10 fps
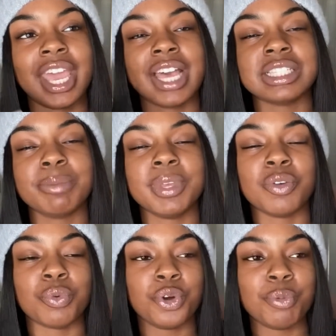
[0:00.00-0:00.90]
It has a bit
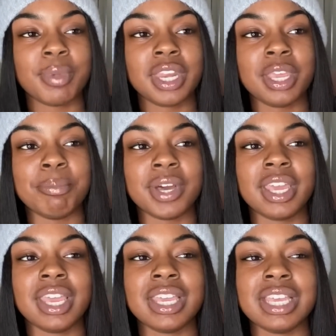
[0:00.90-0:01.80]
of room in it,
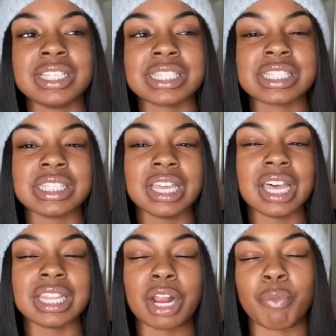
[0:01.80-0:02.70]
but it's
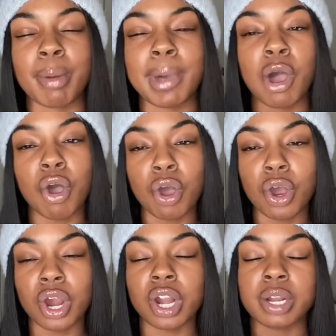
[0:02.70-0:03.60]
snug like around my
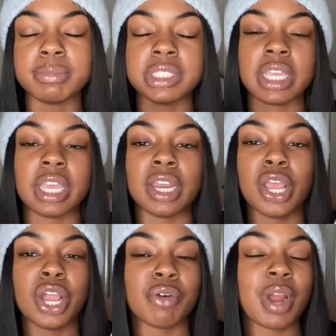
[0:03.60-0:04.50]
arms and
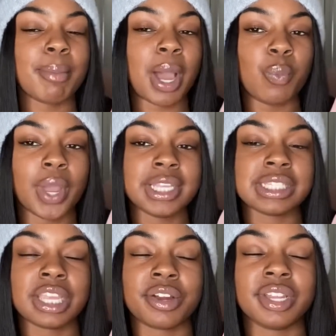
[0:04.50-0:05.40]
around my
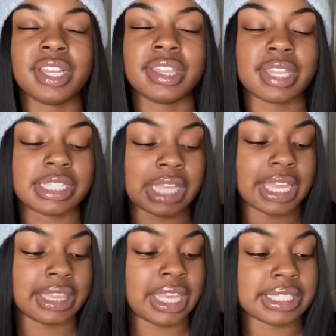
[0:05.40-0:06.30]
waist area and things
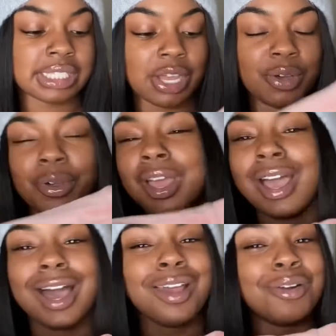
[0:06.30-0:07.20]
like that. So
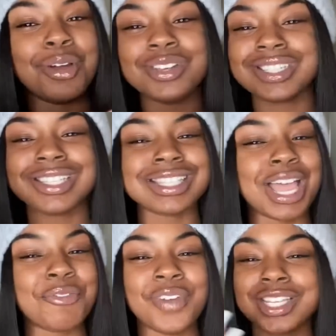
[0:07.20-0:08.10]
I don't know, it's just
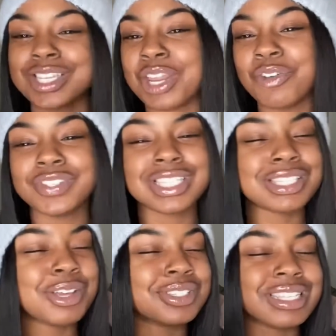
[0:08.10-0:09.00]
like Fashion Nova just
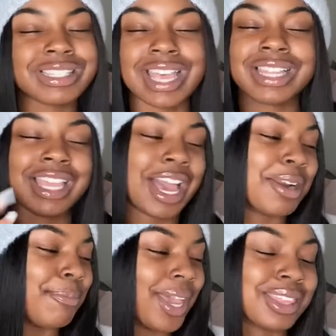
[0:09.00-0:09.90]
knows exactly how
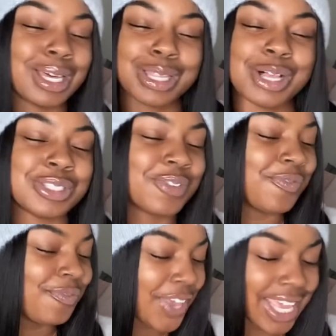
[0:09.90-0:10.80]
to make the clothes
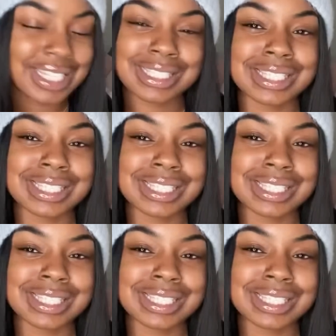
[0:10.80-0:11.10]
fit.